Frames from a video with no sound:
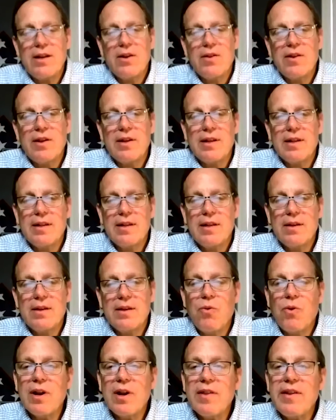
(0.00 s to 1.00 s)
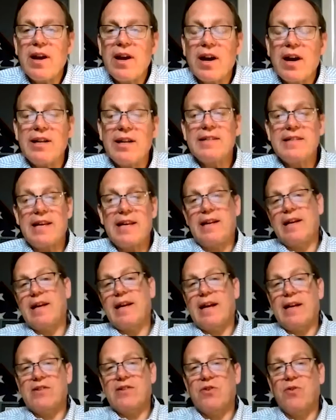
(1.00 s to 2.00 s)
know, that one of the unintended
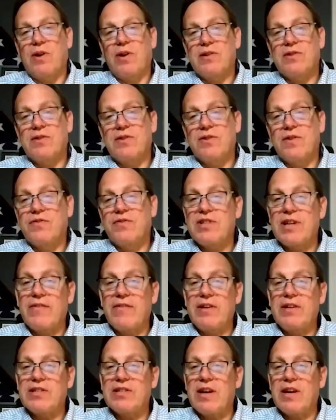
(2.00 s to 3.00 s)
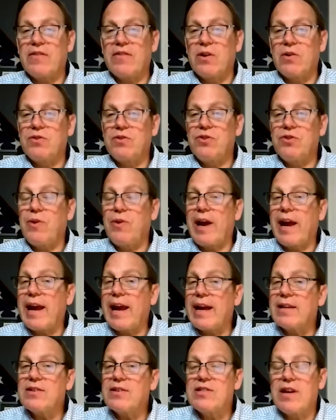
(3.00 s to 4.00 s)
consequences of 7702
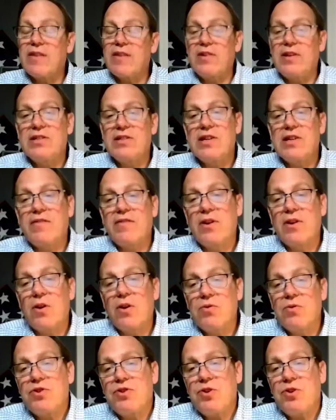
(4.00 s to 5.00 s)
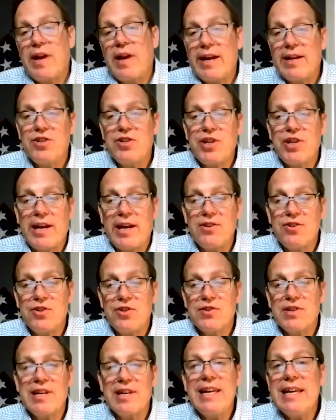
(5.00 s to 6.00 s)
and 7702A
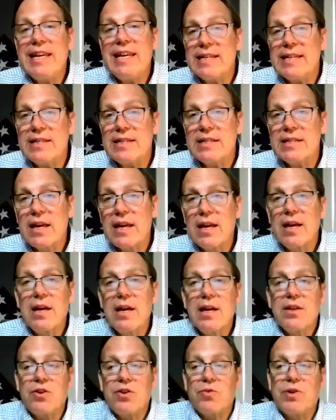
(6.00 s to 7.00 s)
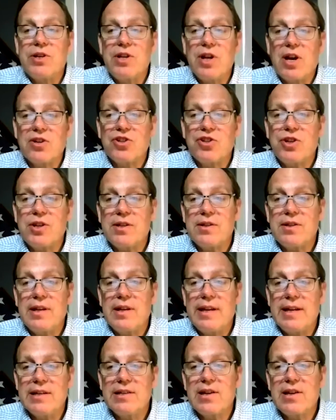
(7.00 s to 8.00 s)
changes is the reduction
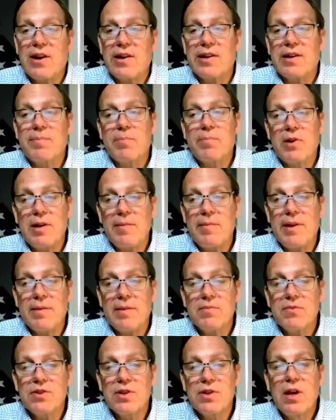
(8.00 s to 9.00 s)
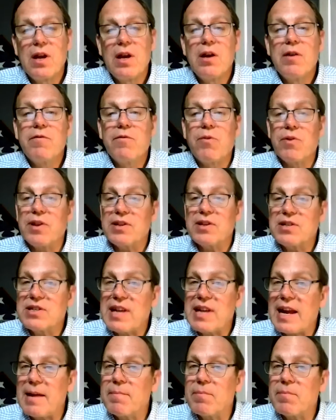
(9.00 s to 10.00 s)
in target premiums for the
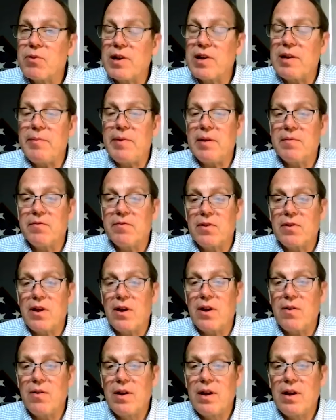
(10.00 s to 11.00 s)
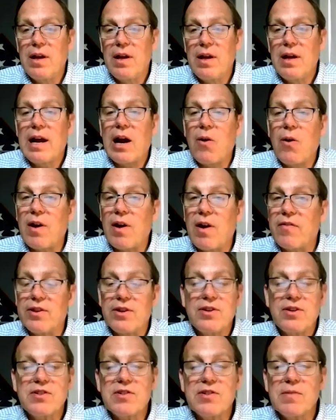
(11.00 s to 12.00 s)
same premium flow. However,
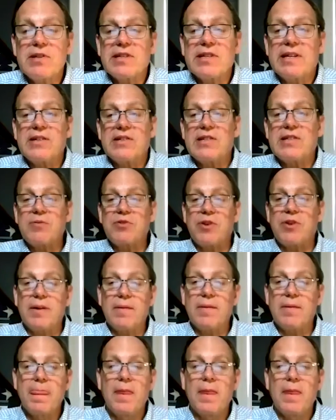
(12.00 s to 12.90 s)
there is a misconception